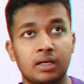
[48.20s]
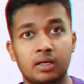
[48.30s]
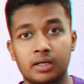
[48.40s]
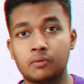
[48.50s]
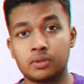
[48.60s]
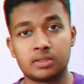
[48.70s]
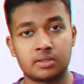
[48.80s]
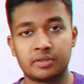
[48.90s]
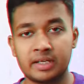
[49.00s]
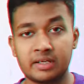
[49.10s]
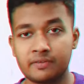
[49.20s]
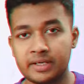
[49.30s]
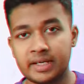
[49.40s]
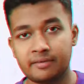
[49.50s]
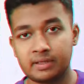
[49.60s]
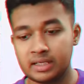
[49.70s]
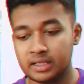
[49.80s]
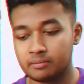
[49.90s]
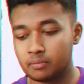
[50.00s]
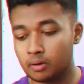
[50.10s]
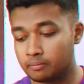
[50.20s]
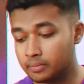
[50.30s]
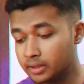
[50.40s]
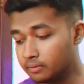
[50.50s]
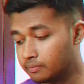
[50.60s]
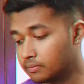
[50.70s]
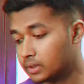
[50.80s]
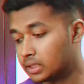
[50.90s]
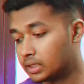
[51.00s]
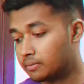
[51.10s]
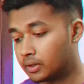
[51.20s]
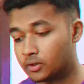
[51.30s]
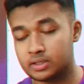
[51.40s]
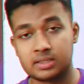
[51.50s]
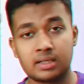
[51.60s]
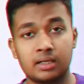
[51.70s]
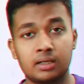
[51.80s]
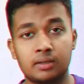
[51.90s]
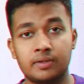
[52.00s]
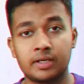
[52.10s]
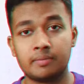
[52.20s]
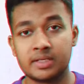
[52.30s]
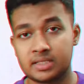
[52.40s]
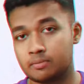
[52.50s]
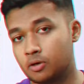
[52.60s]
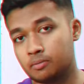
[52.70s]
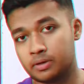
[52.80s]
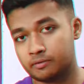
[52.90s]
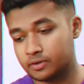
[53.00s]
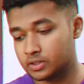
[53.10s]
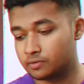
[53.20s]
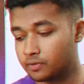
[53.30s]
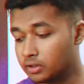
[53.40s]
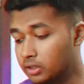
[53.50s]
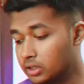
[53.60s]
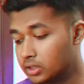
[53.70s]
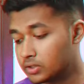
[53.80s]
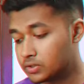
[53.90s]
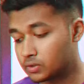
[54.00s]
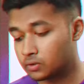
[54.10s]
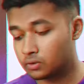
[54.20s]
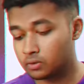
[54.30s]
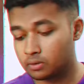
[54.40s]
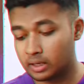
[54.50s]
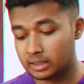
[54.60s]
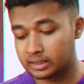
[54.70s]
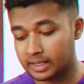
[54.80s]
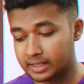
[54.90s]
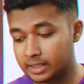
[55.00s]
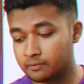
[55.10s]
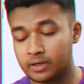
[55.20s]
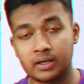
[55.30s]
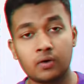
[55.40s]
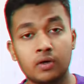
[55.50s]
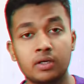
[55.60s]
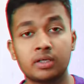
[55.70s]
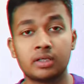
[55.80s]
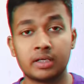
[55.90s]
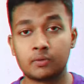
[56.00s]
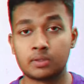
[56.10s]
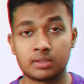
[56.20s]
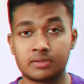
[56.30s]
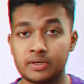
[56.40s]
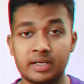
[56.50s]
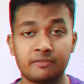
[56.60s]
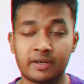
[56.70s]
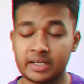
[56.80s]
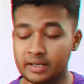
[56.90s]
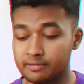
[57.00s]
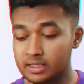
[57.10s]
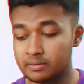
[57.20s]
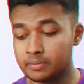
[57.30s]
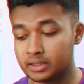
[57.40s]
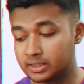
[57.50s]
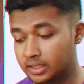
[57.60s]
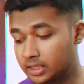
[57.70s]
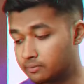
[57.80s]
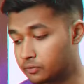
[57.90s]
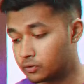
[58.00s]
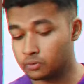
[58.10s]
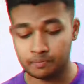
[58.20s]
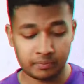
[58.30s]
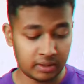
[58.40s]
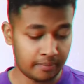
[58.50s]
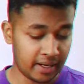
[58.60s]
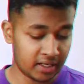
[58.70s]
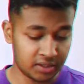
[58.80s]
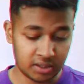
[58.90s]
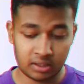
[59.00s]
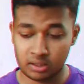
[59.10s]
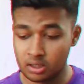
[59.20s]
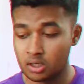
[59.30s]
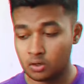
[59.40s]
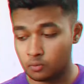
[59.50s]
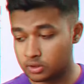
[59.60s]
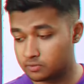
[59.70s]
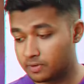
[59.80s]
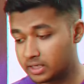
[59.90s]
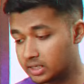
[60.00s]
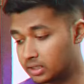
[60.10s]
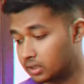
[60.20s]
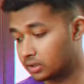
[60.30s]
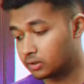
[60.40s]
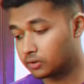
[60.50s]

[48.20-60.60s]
it was raining very heavily in Bombay, because they are based in Bombay first of all. So that time when I ordered, it was raining very heavily, but they came through. The packaging was very